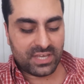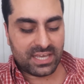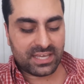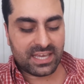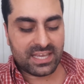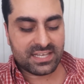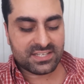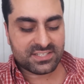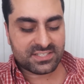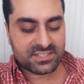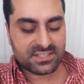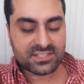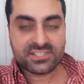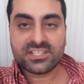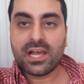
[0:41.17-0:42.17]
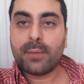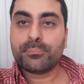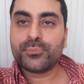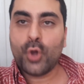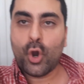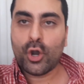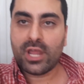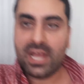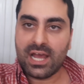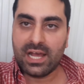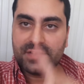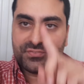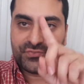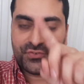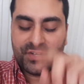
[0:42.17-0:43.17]
against
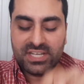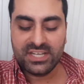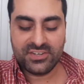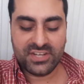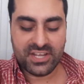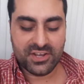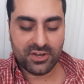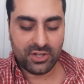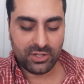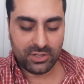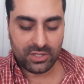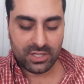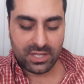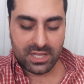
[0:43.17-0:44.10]
Sampdoria 3-0.